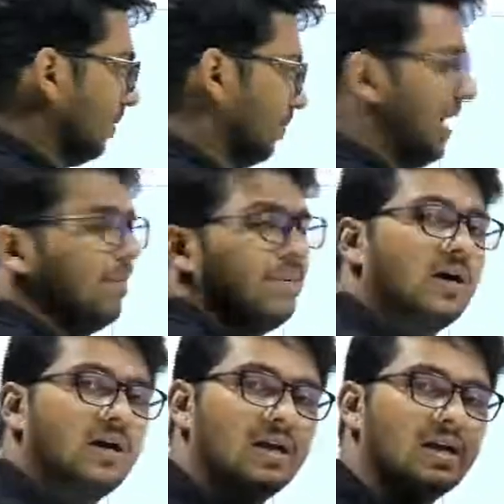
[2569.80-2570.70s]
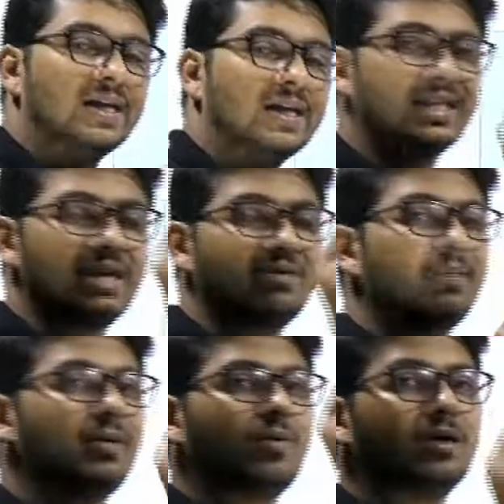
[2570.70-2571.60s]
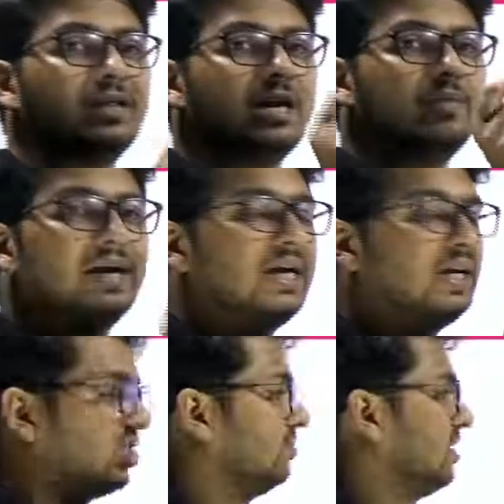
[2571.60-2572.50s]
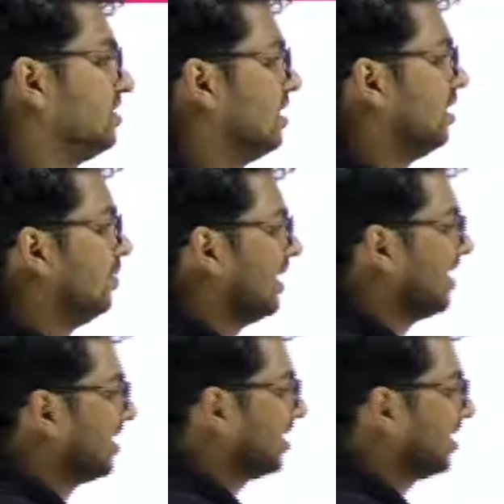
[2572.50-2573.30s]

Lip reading: the paper, there will be what? There will be a disturbance. There will be like